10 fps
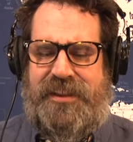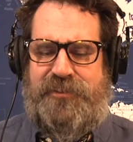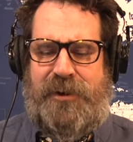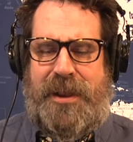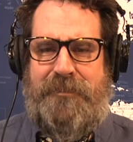
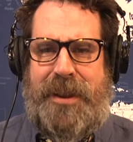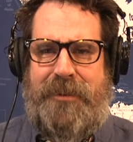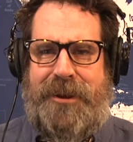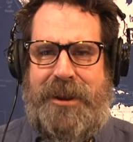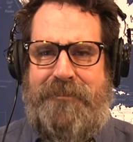That's right,
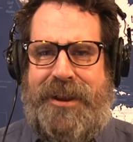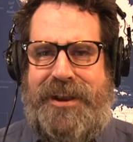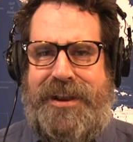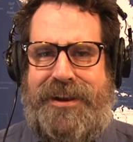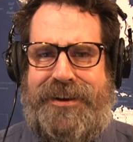baby. I'm
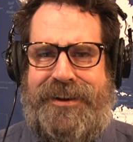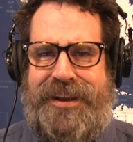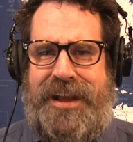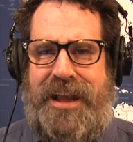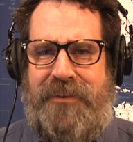here.
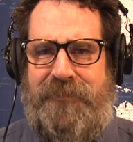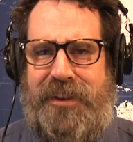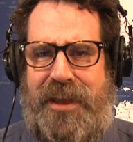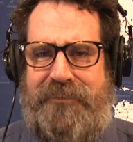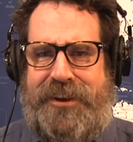I'm
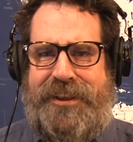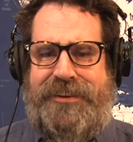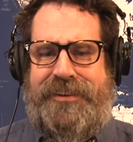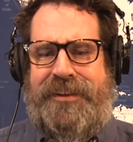loving it.